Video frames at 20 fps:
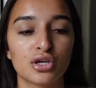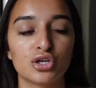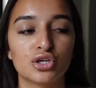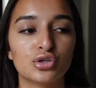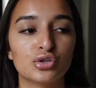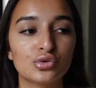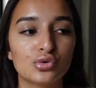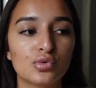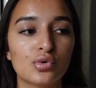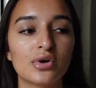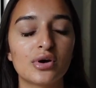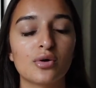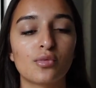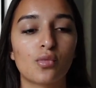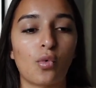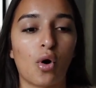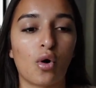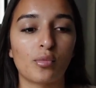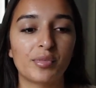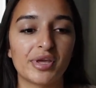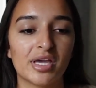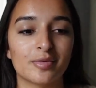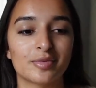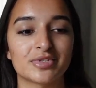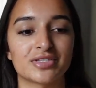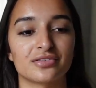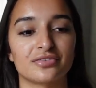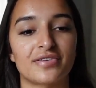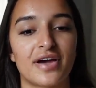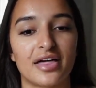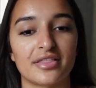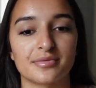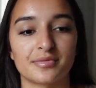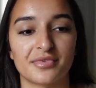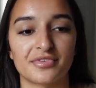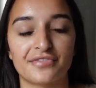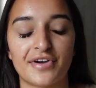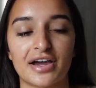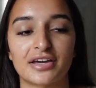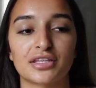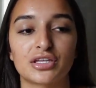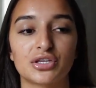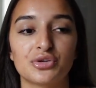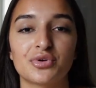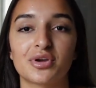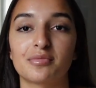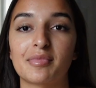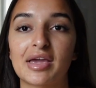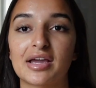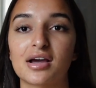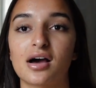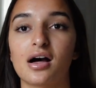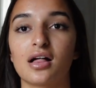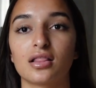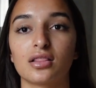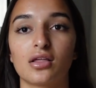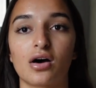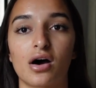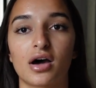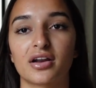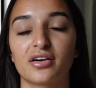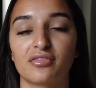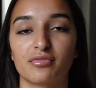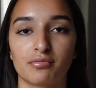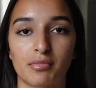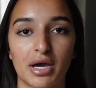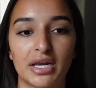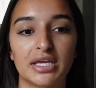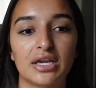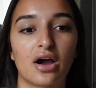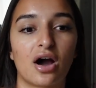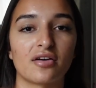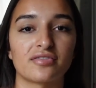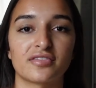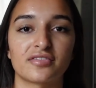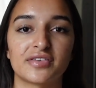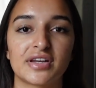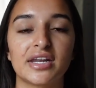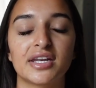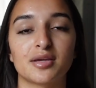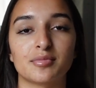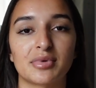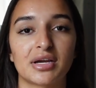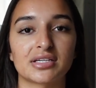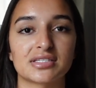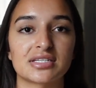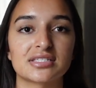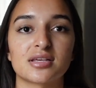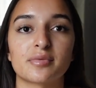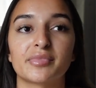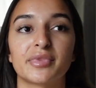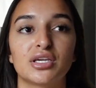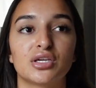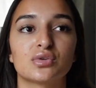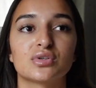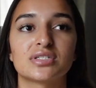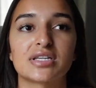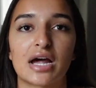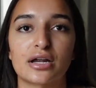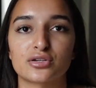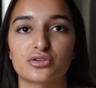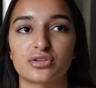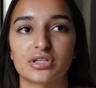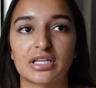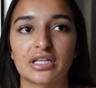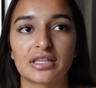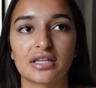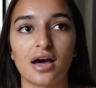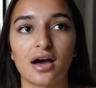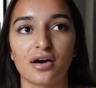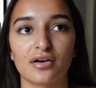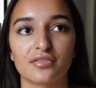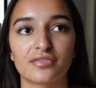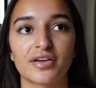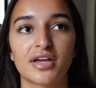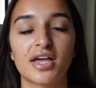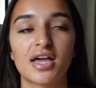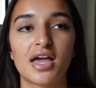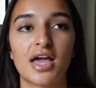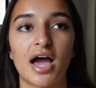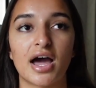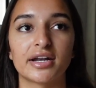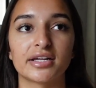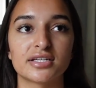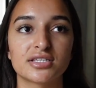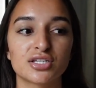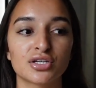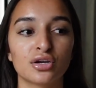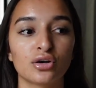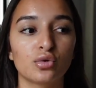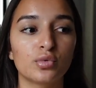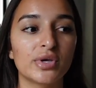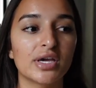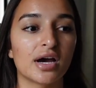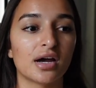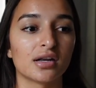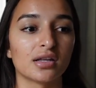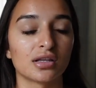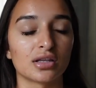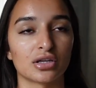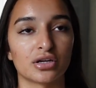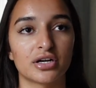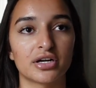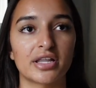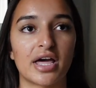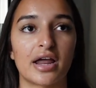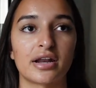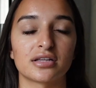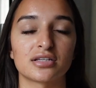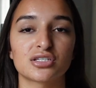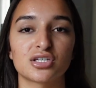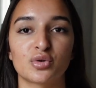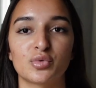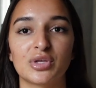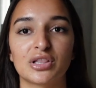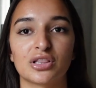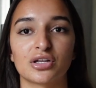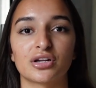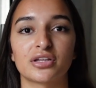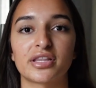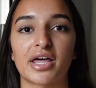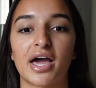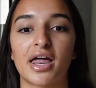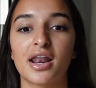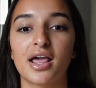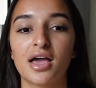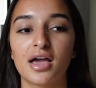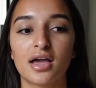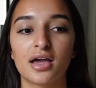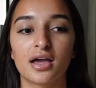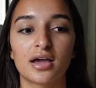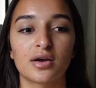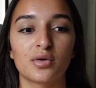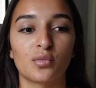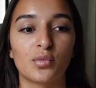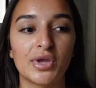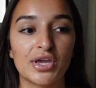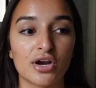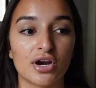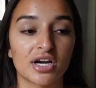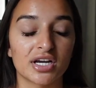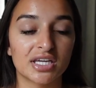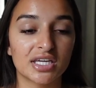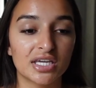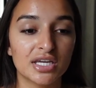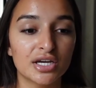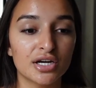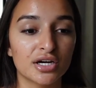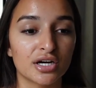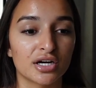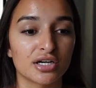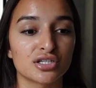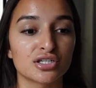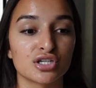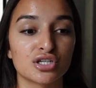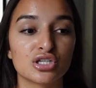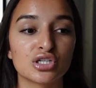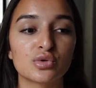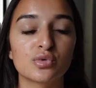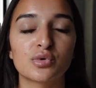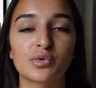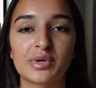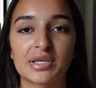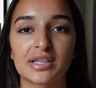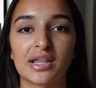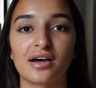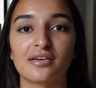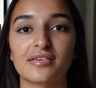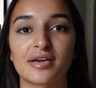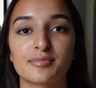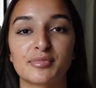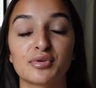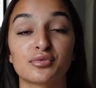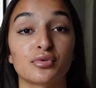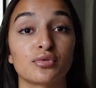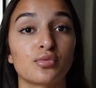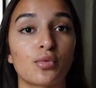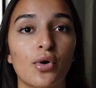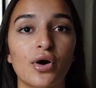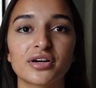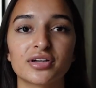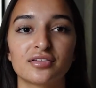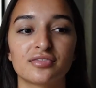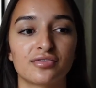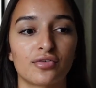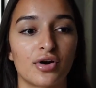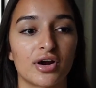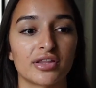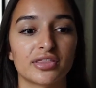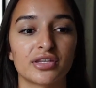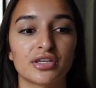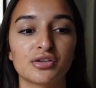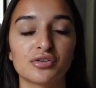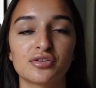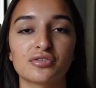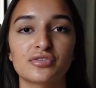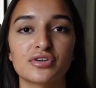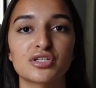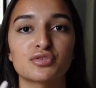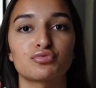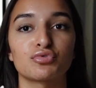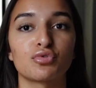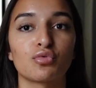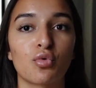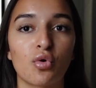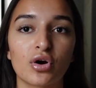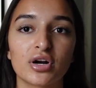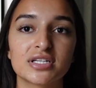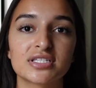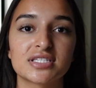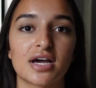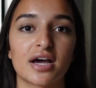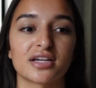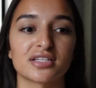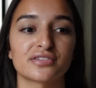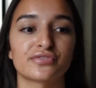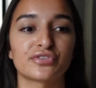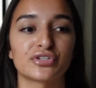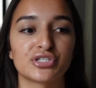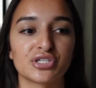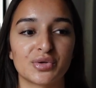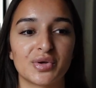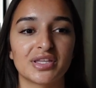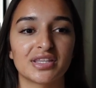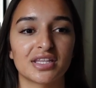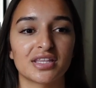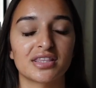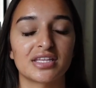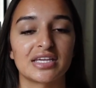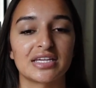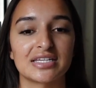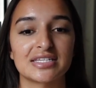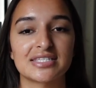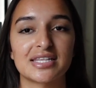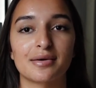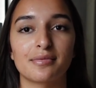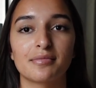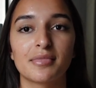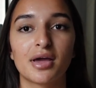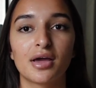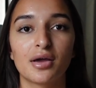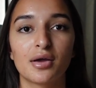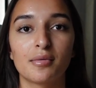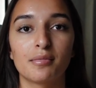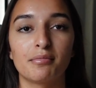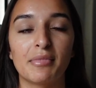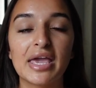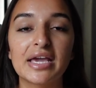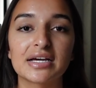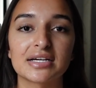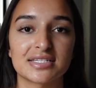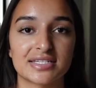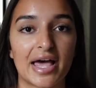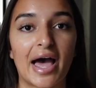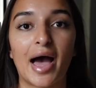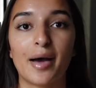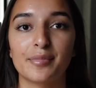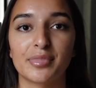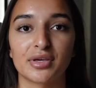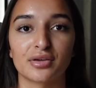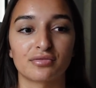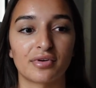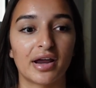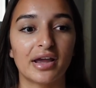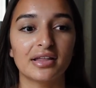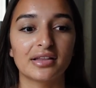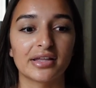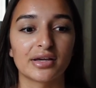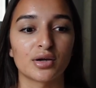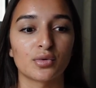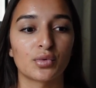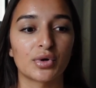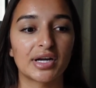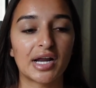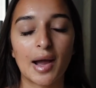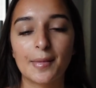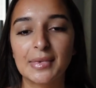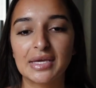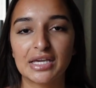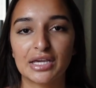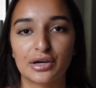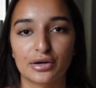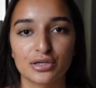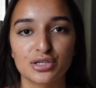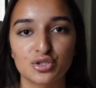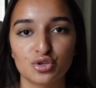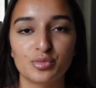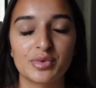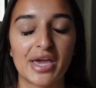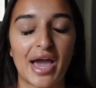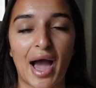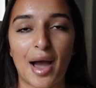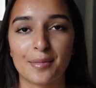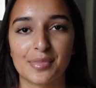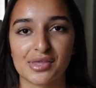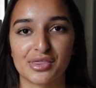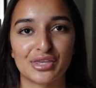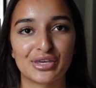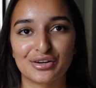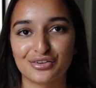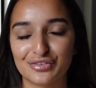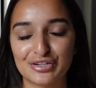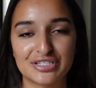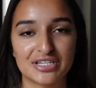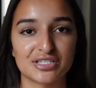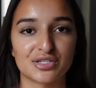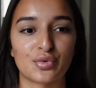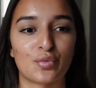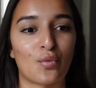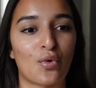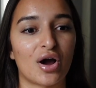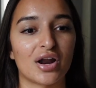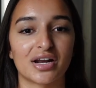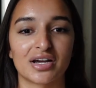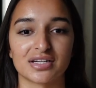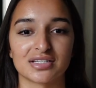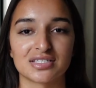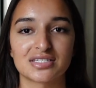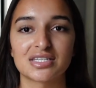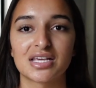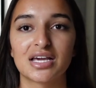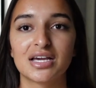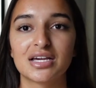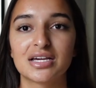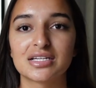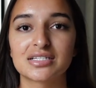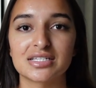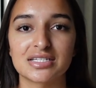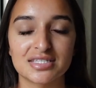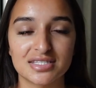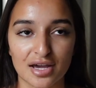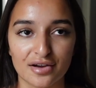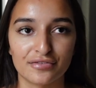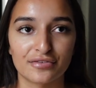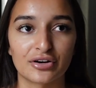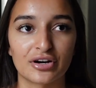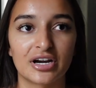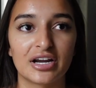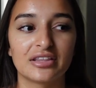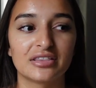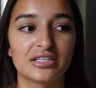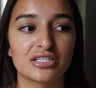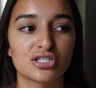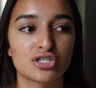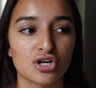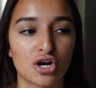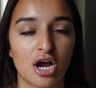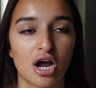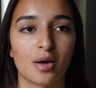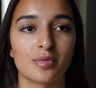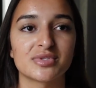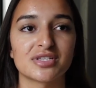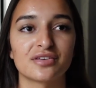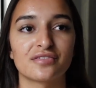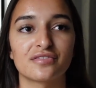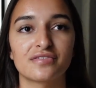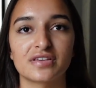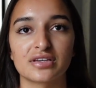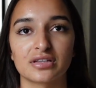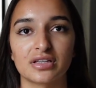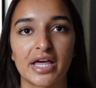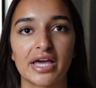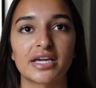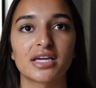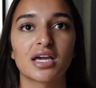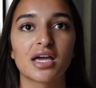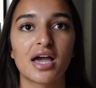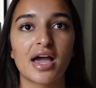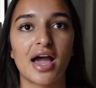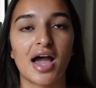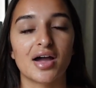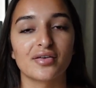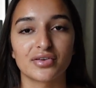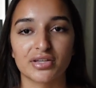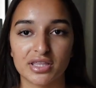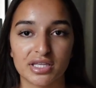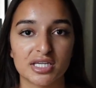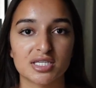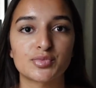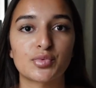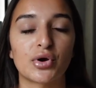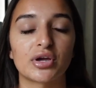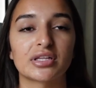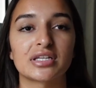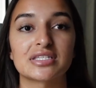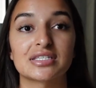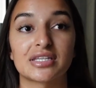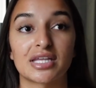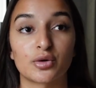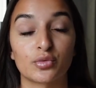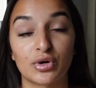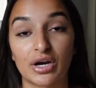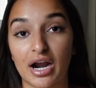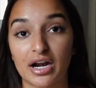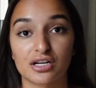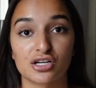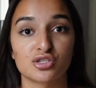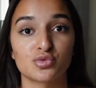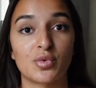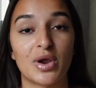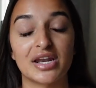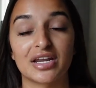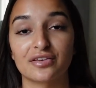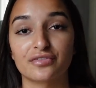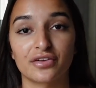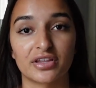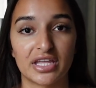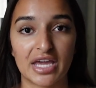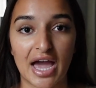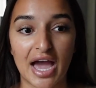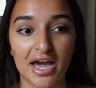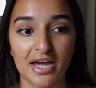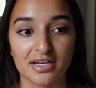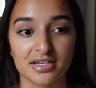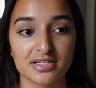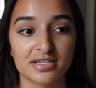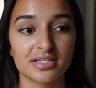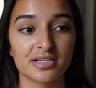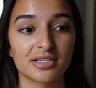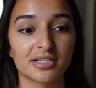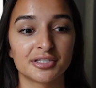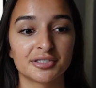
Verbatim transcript: you won't be able to fathom the fact that you can make a lot of money off of knitting because it's something you just naturally love. And until we unlearn that, until we learn that we are here to do what we love and be rewarded for it, the universe rewards us for doing the things that make us happy, right? Like we're coming here to be happy. The universe doesn't want us to suffer in these jobs and feel like everything is pointless and like we're kind of just waiting for the end.